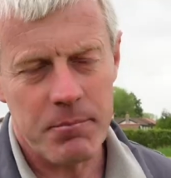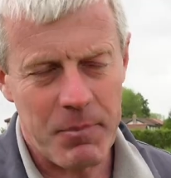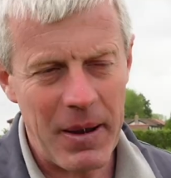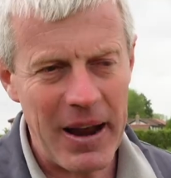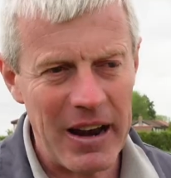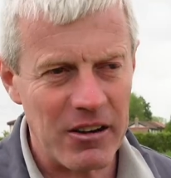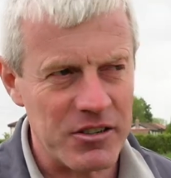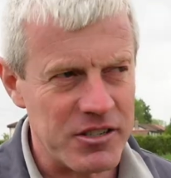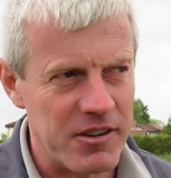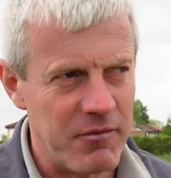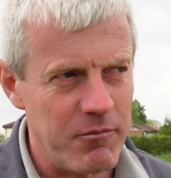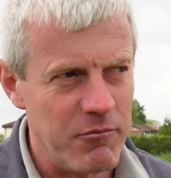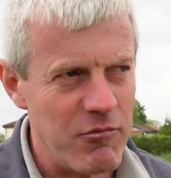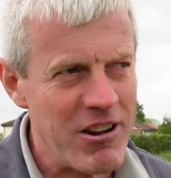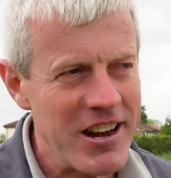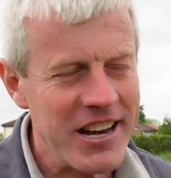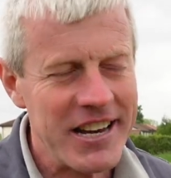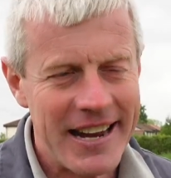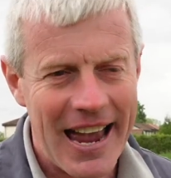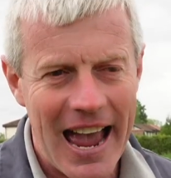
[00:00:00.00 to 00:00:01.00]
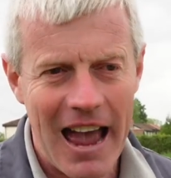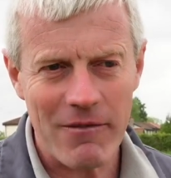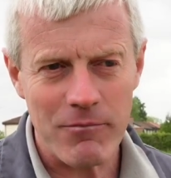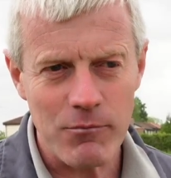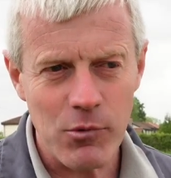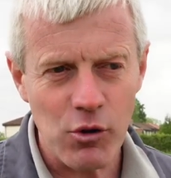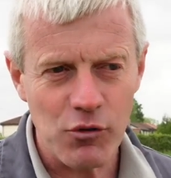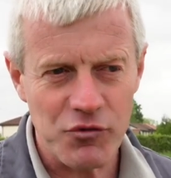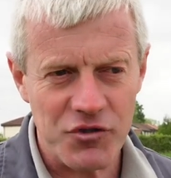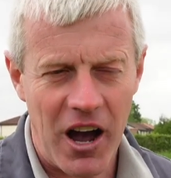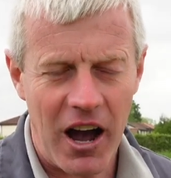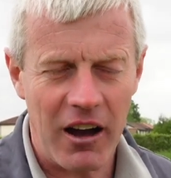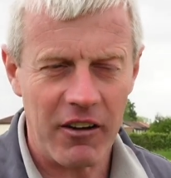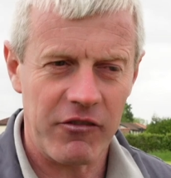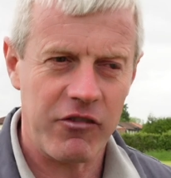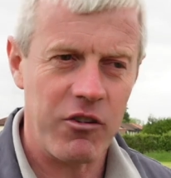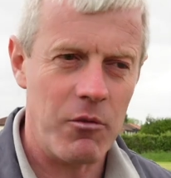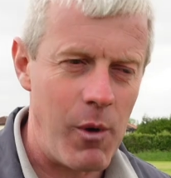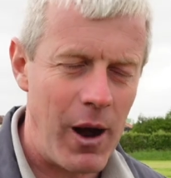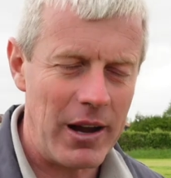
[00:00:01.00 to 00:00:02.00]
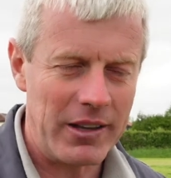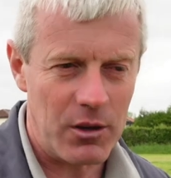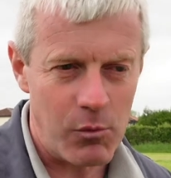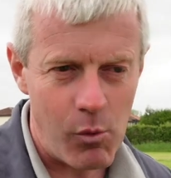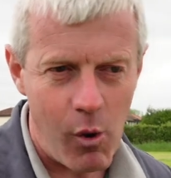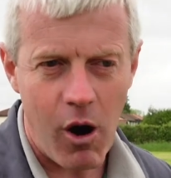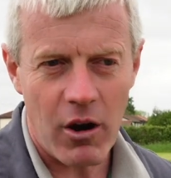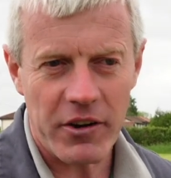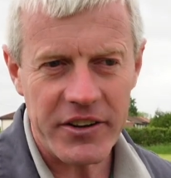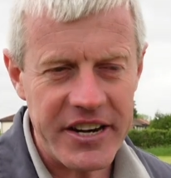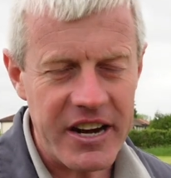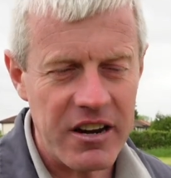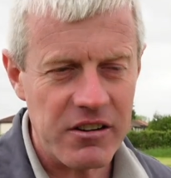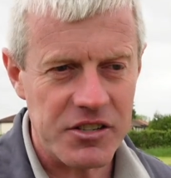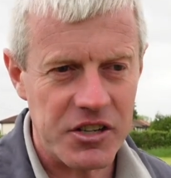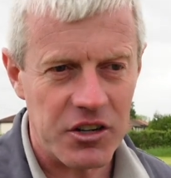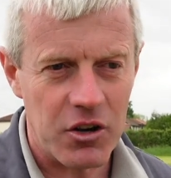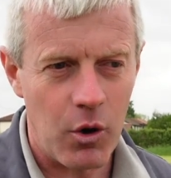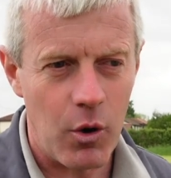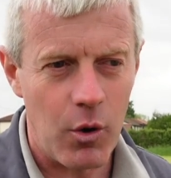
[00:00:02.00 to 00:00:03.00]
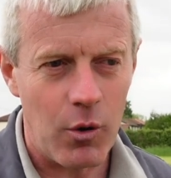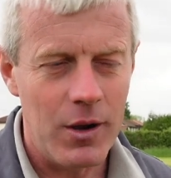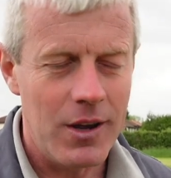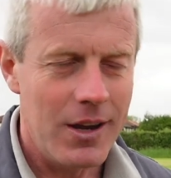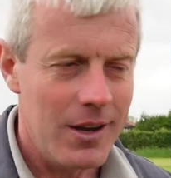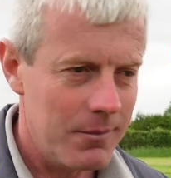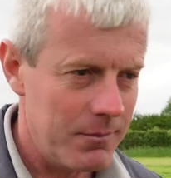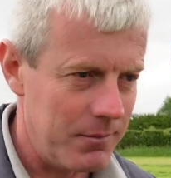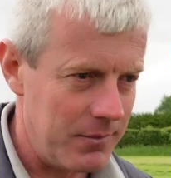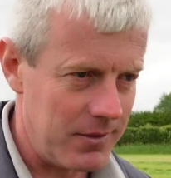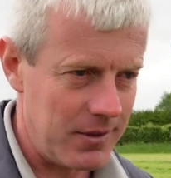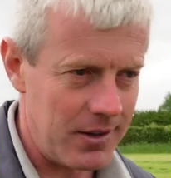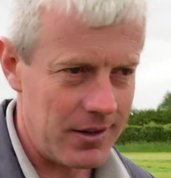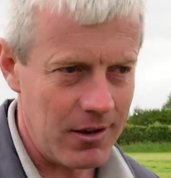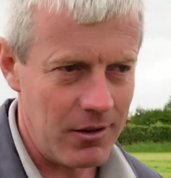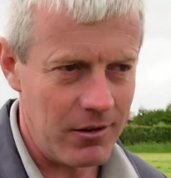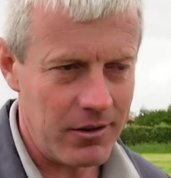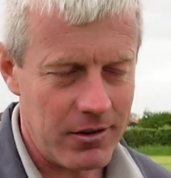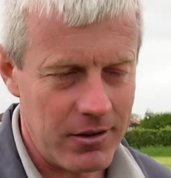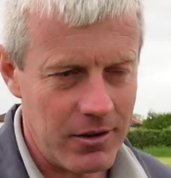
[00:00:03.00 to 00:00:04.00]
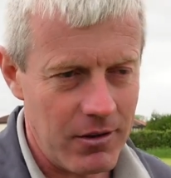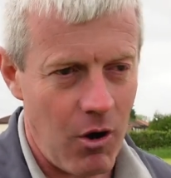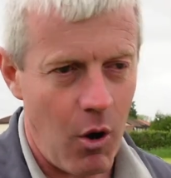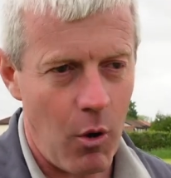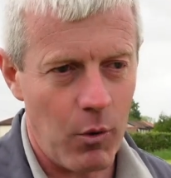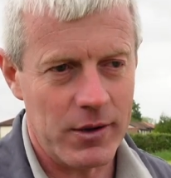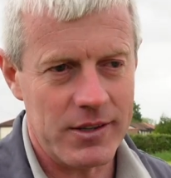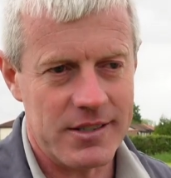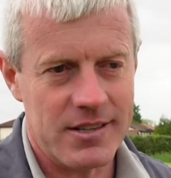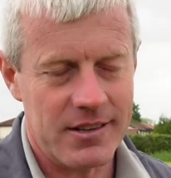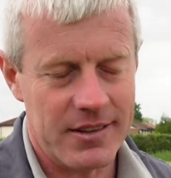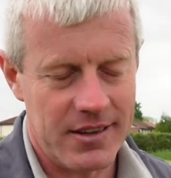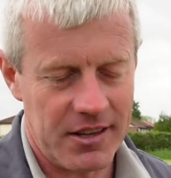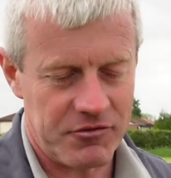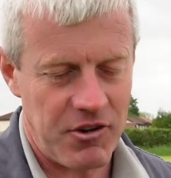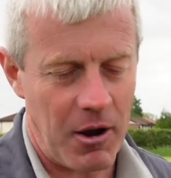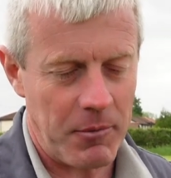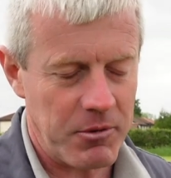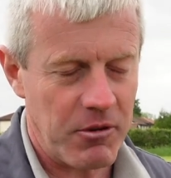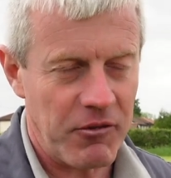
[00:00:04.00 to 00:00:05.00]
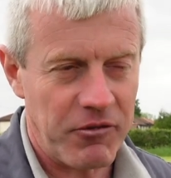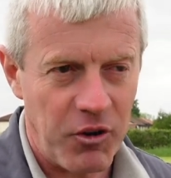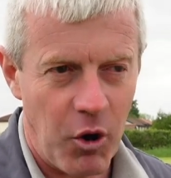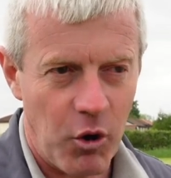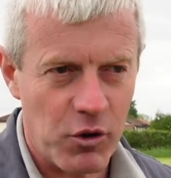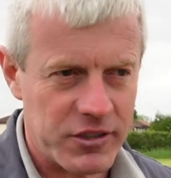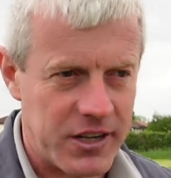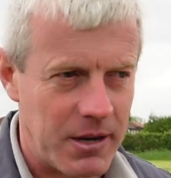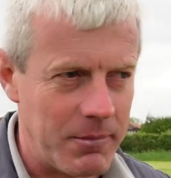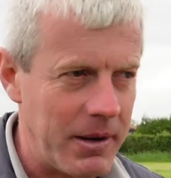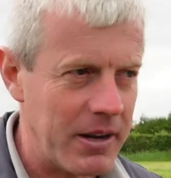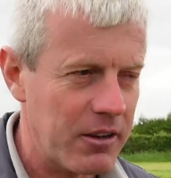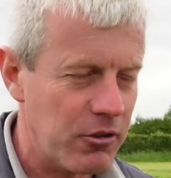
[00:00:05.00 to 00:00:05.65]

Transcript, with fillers: Balers have really have moved on from what they were years ago you, know, you always the drop down floors came in